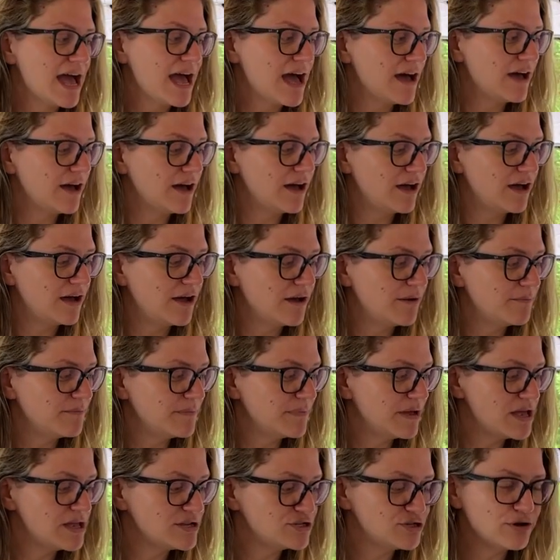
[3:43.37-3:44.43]

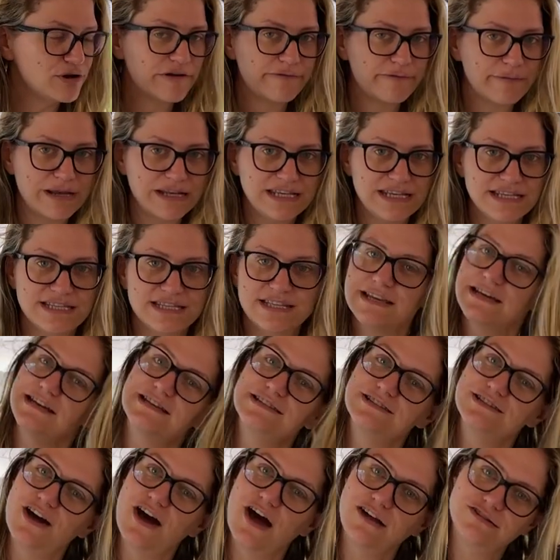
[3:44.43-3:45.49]
Two of my
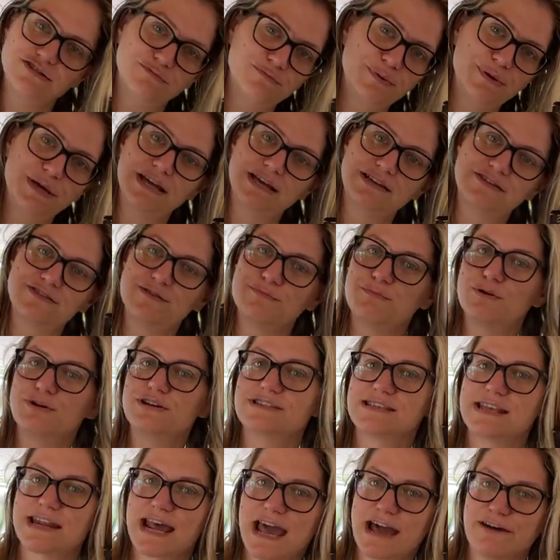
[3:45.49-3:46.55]
nieces got to pick the books
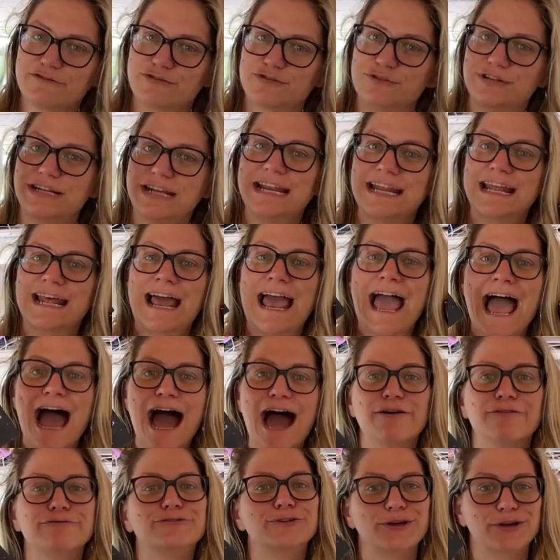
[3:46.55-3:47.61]
that I have to read, and I
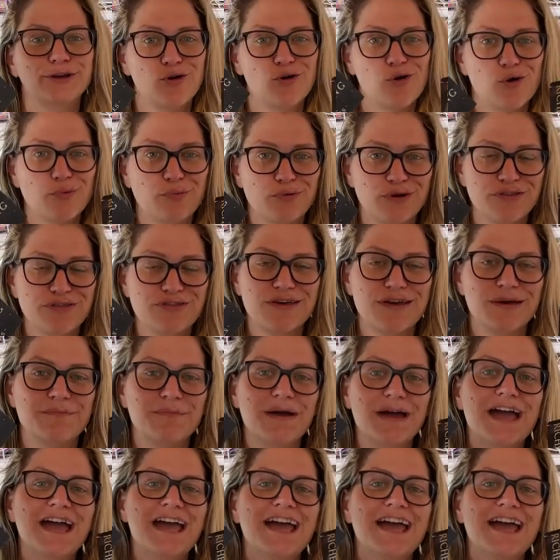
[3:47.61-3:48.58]
have to incorporate them